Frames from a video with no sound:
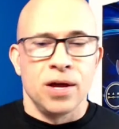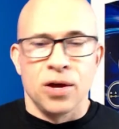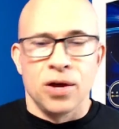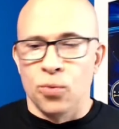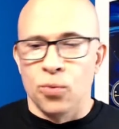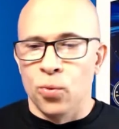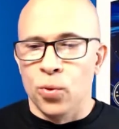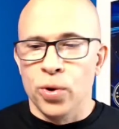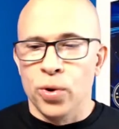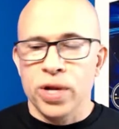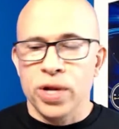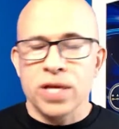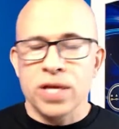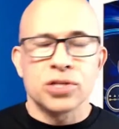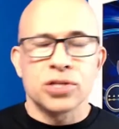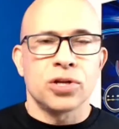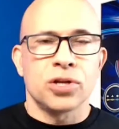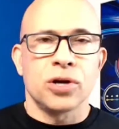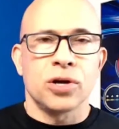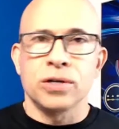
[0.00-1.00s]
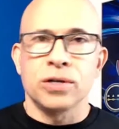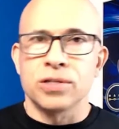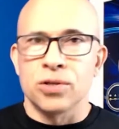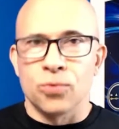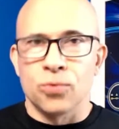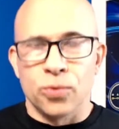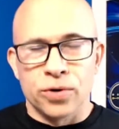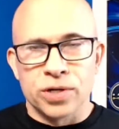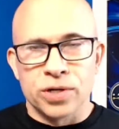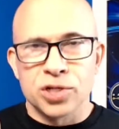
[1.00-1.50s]
where do you start
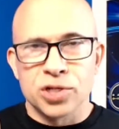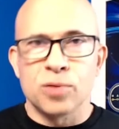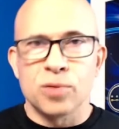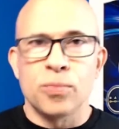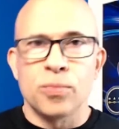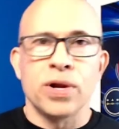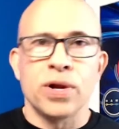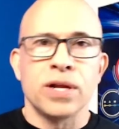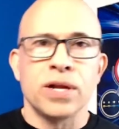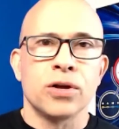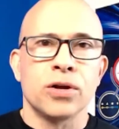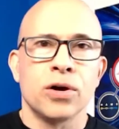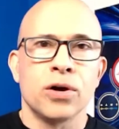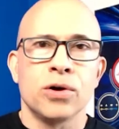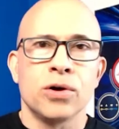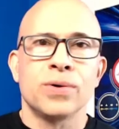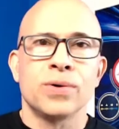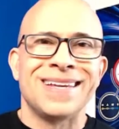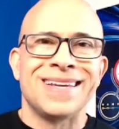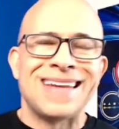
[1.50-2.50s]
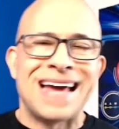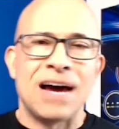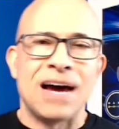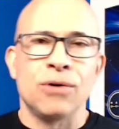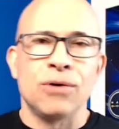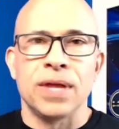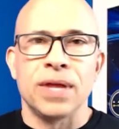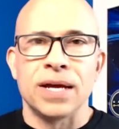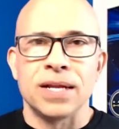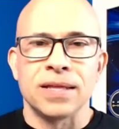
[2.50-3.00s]
and where does your brain go in
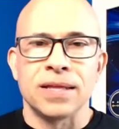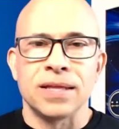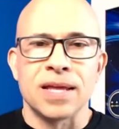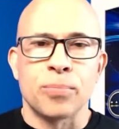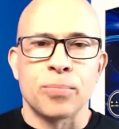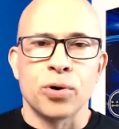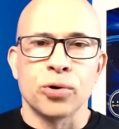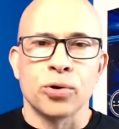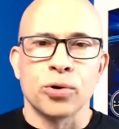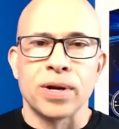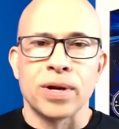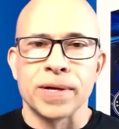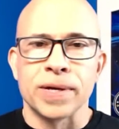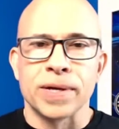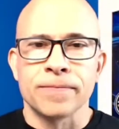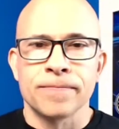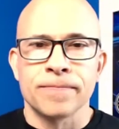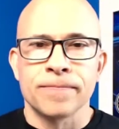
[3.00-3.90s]
outlining that programming?